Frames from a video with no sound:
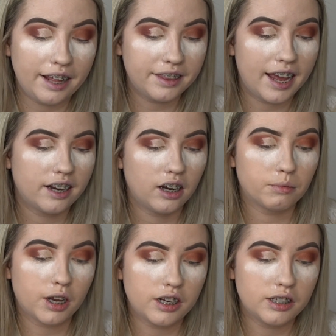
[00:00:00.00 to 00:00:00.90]
And then
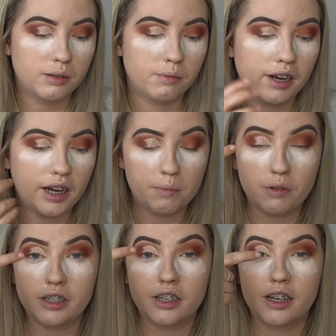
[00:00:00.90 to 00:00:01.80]
I'm going to be
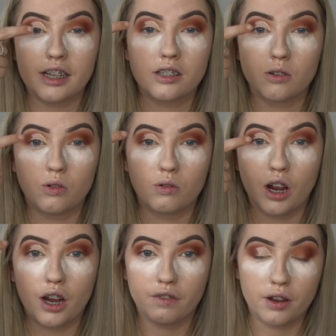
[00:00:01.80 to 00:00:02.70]
putting this all
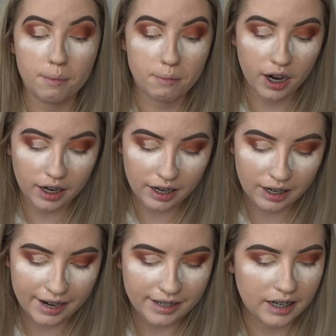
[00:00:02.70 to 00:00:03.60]
over my lid.